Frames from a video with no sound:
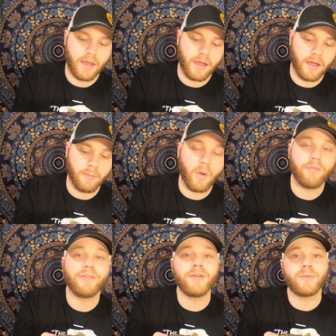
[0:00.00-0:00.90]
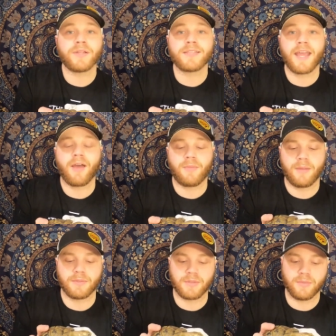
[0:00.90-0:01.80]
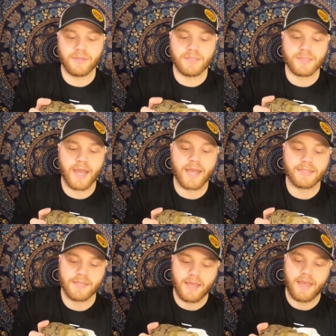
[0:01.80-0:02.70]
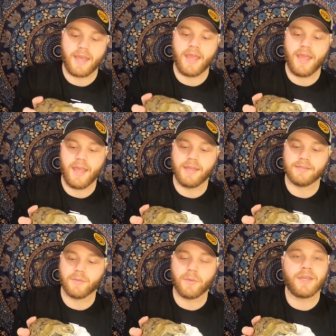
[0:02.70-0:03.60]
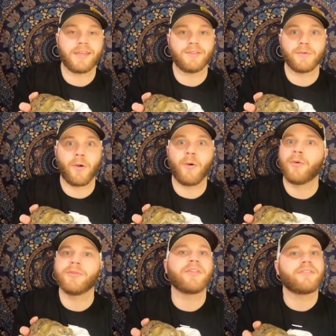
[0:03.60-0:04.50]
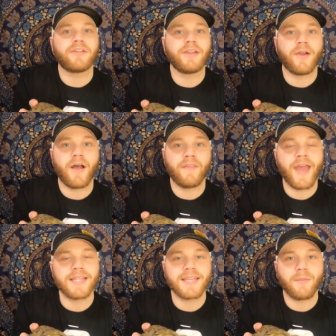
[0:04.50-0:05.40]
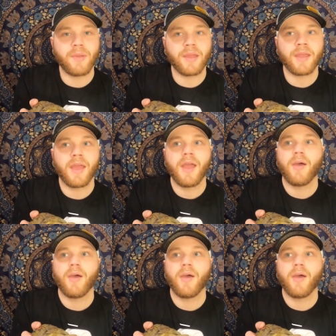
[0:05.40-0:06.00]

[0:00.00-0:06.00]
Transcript: Hopefully one day I'll be able to breed these guys, and we can do a whole nother video on that topic.